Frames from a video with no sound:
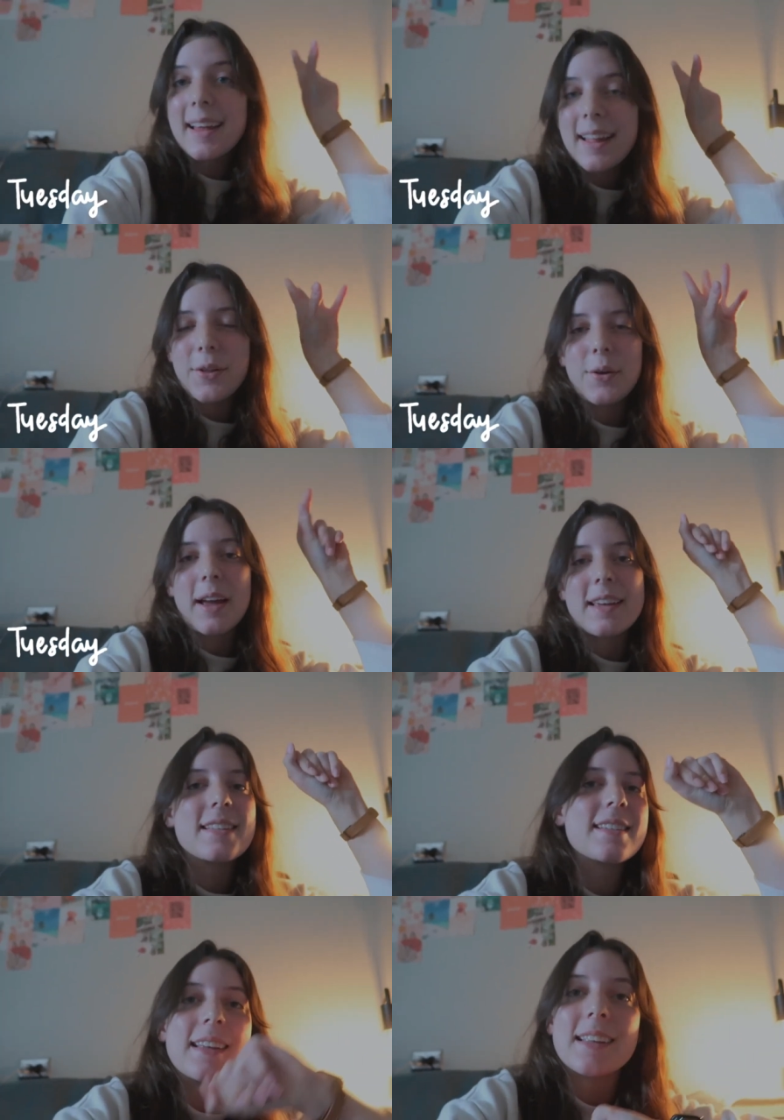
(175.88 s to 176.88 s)
Hello
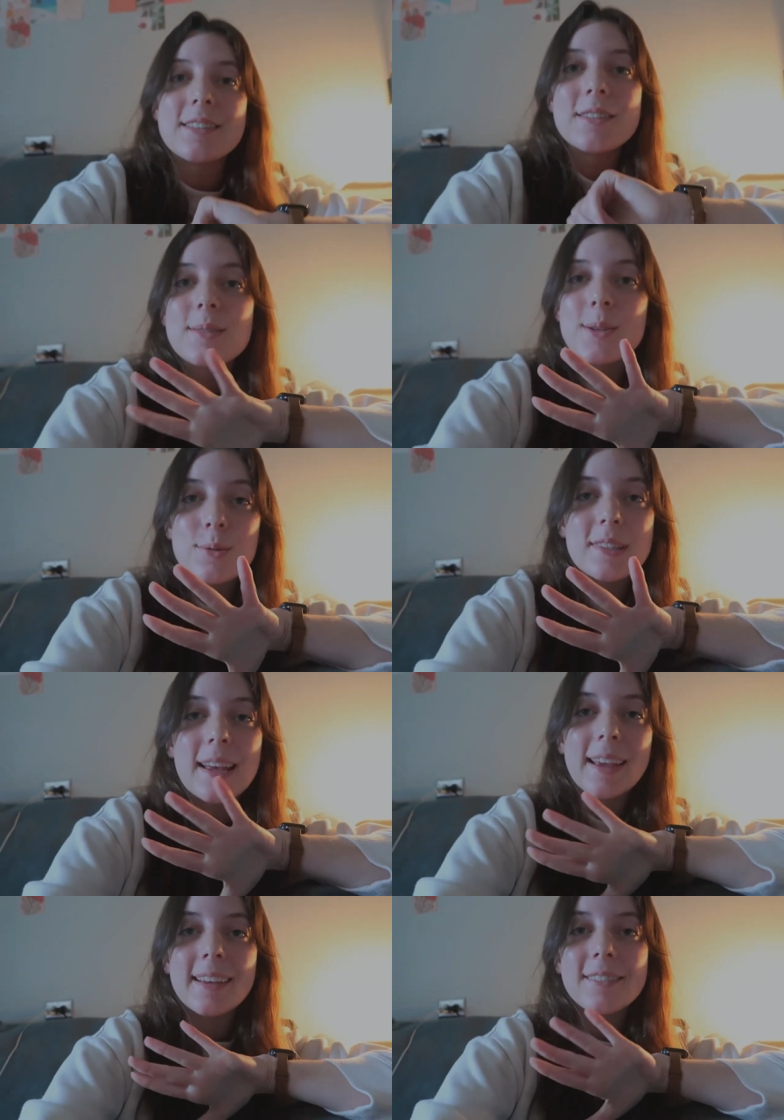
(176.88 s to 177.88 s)
guys, it is
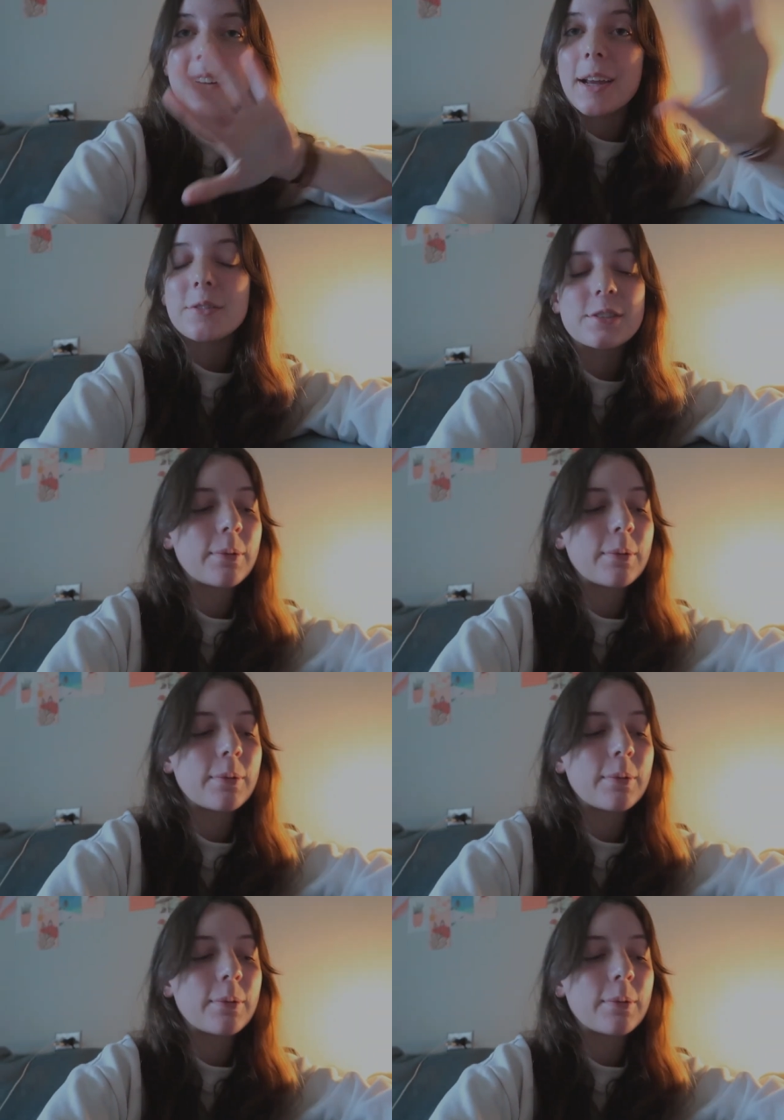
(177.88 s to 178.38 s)
Tuesday, finals